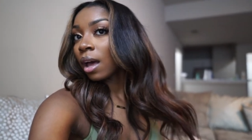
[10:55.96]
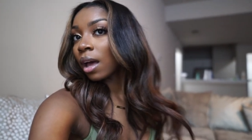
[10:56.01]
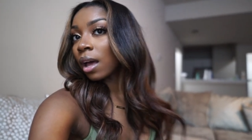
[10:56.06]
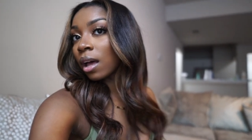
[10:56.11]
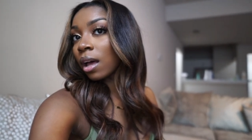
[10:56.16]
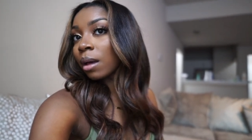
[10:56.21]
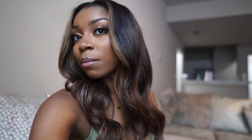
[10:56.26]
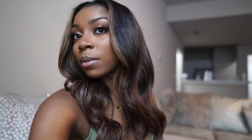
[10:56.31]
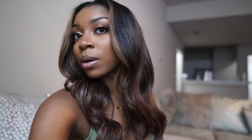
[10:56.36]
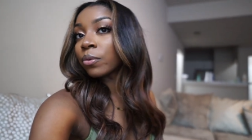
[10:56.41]

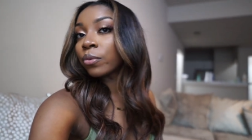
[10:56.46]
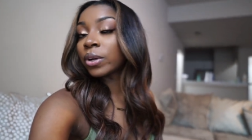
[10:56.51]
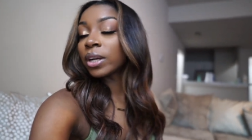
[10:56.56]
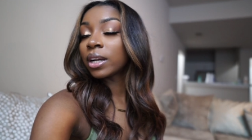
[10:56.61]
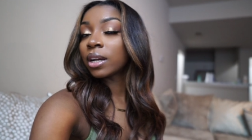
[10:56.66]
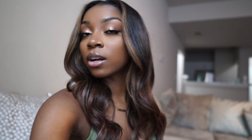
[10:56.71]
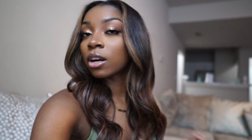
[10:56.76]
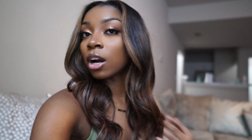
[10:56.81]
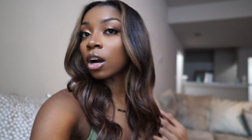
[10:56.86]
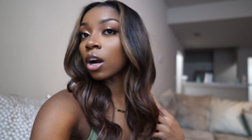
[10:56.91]
um,
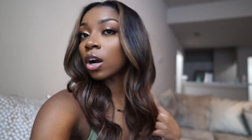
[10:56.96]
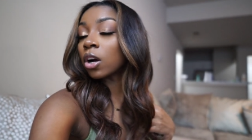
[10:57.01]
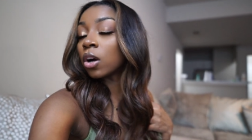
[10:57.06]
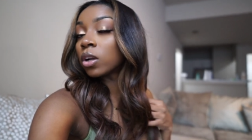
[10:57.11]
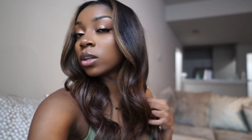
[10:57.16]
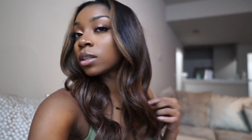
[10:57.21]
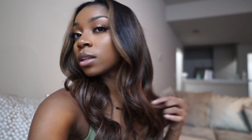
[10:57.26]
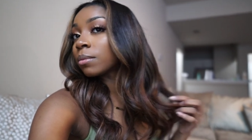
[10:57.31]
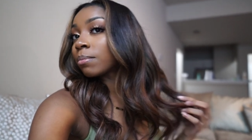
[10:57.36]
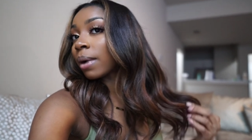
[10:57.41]

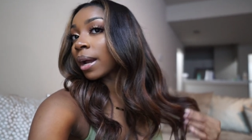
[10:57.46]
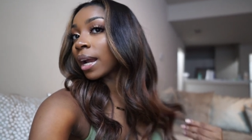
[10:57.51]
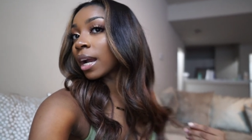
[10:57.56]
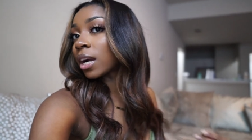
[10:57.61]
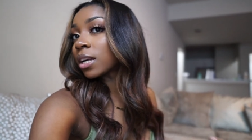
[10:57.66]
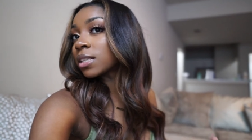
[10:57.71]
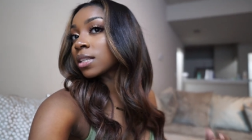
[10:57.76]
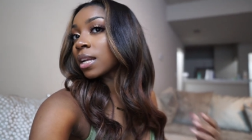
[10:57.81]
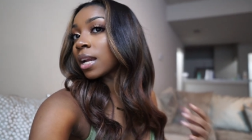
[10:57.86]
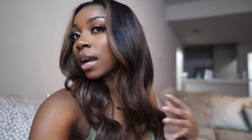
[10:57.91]
recurled my hair
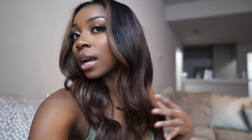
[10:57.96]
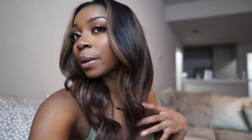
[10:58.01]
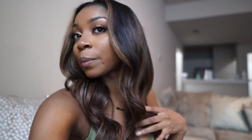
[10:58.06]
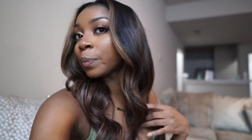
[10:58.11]
today. Thank